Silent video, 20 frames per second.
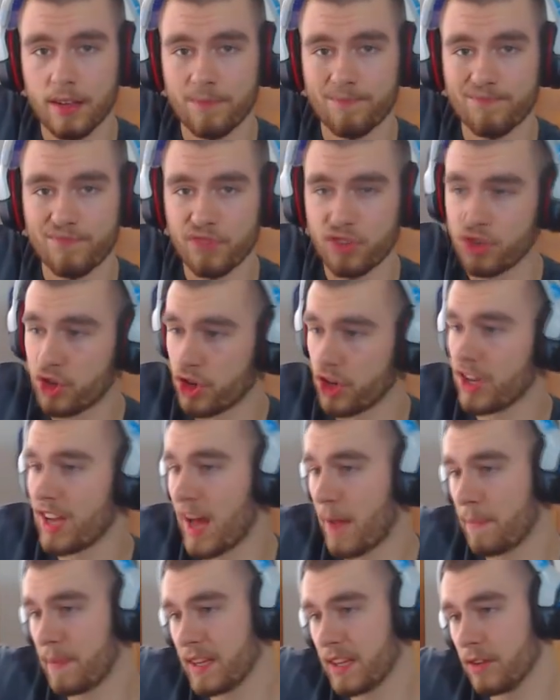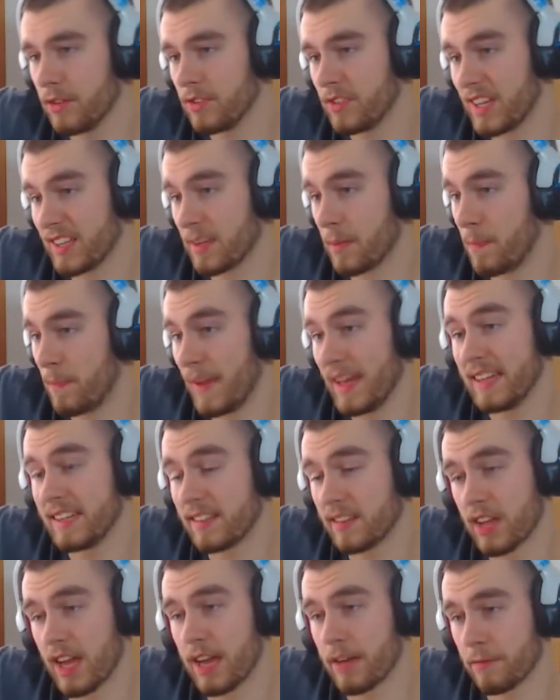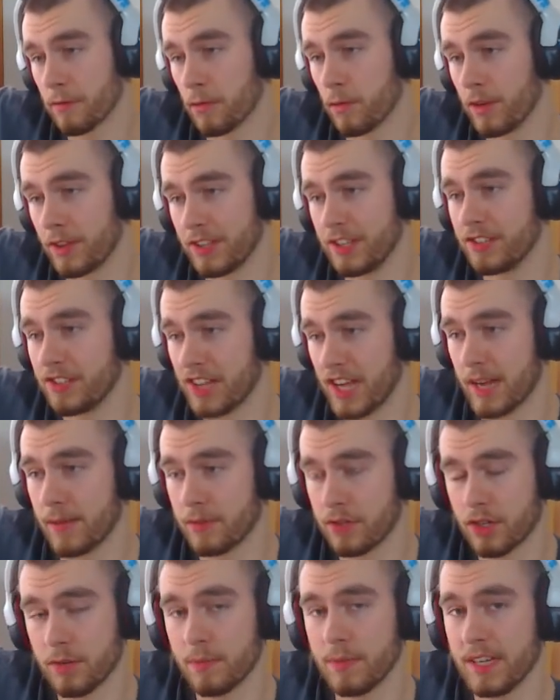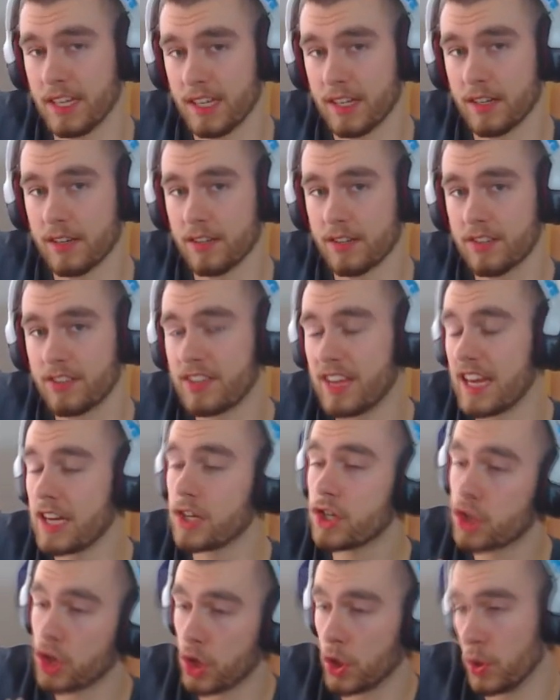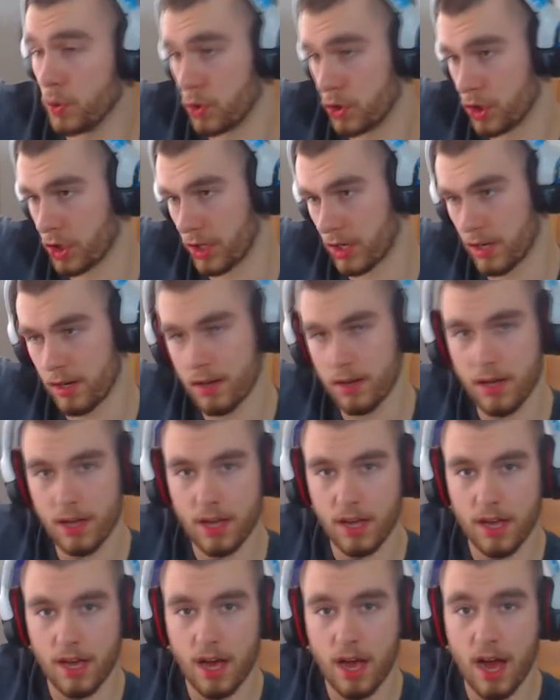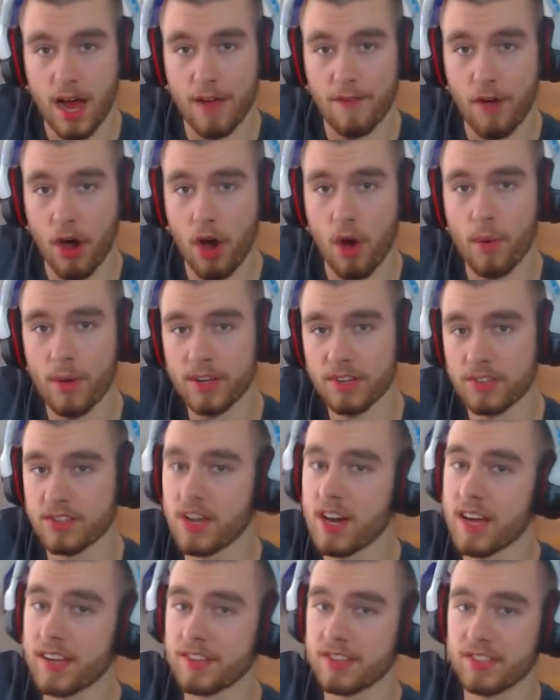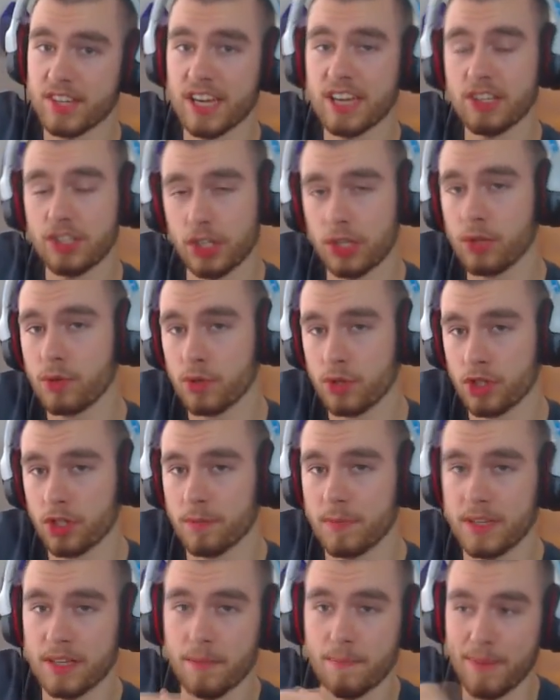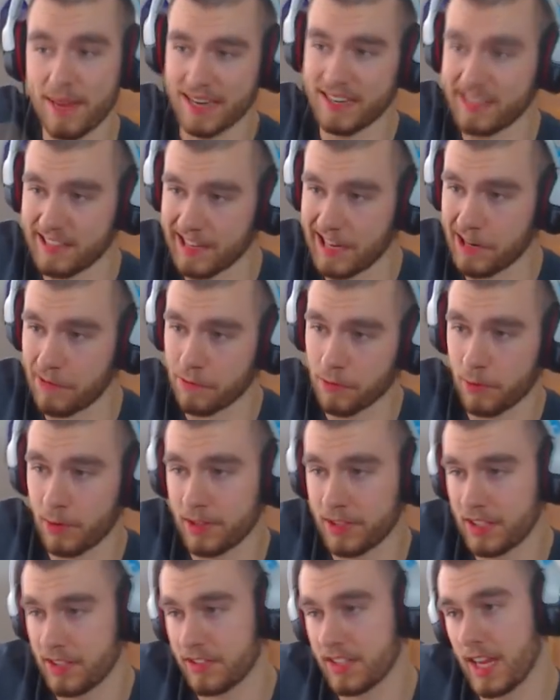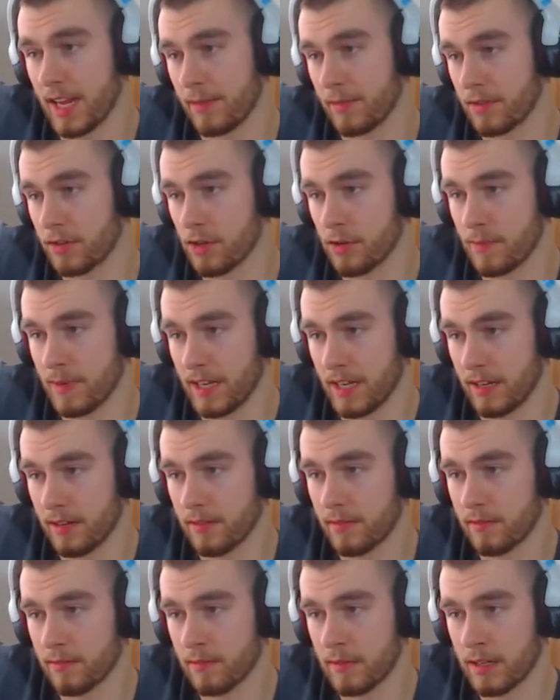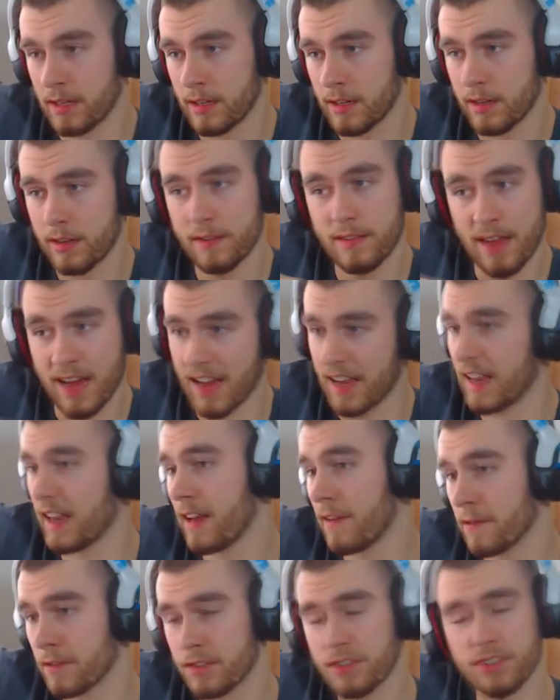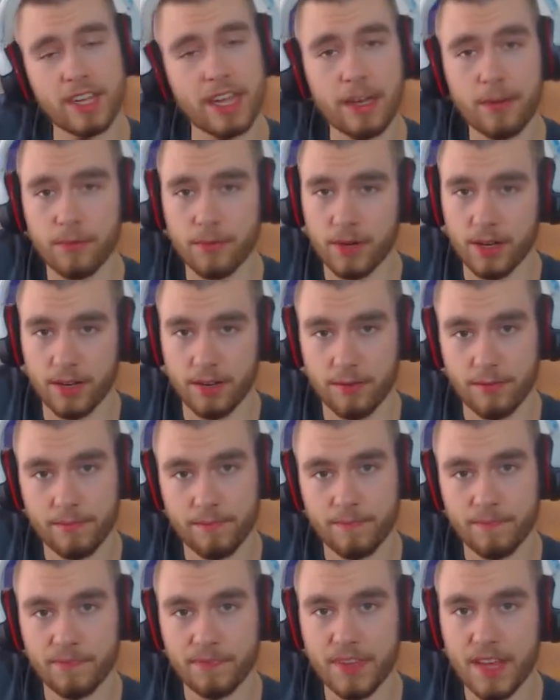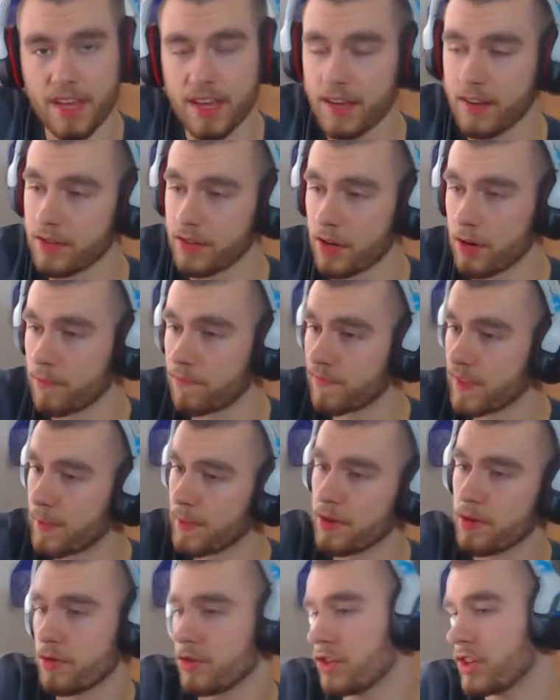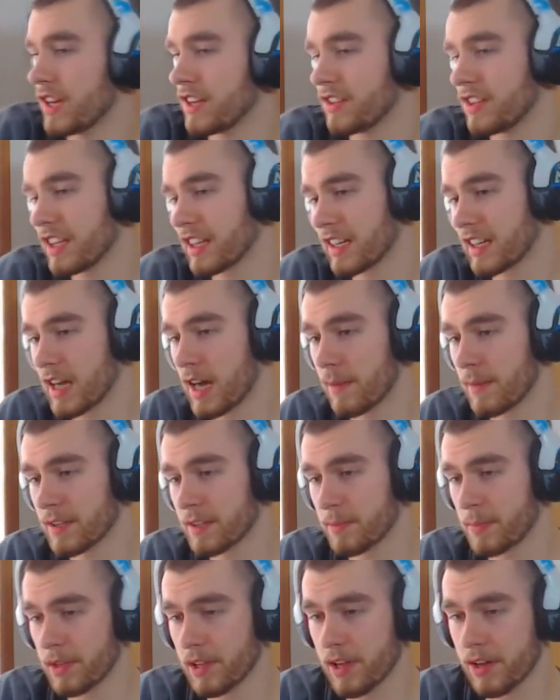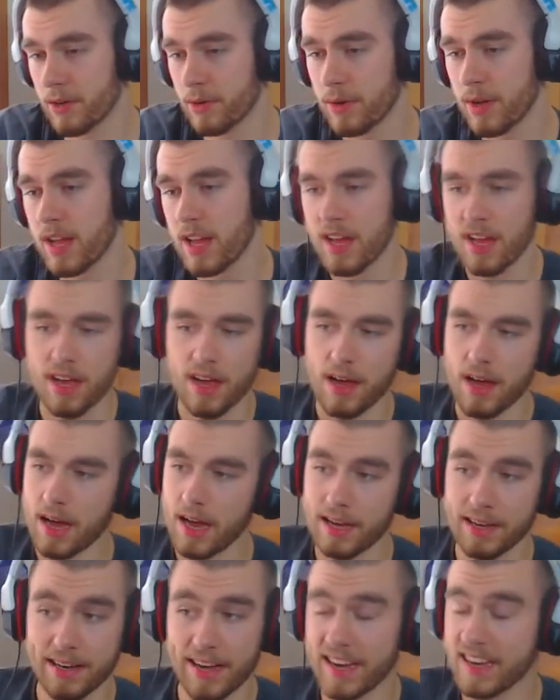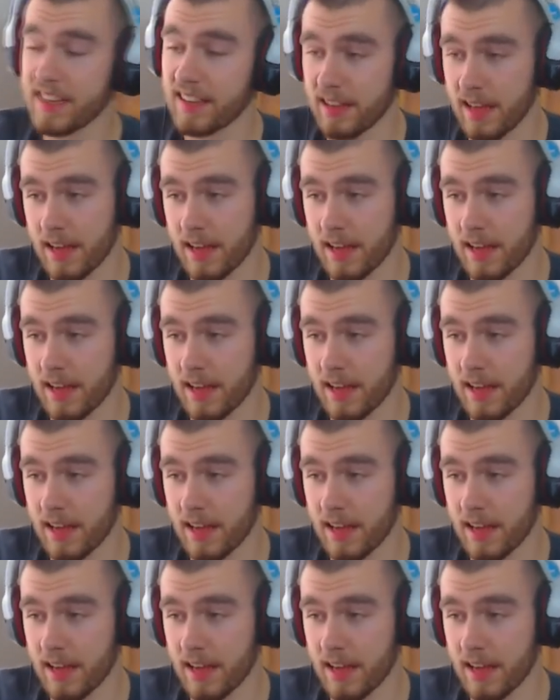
should not be used as a baseline for what these games should be. State 2 should. I've always thought State 2 should be the baseline for what these games should be, not ever State 1. So let me know what you guys think in the comments below. I, I, I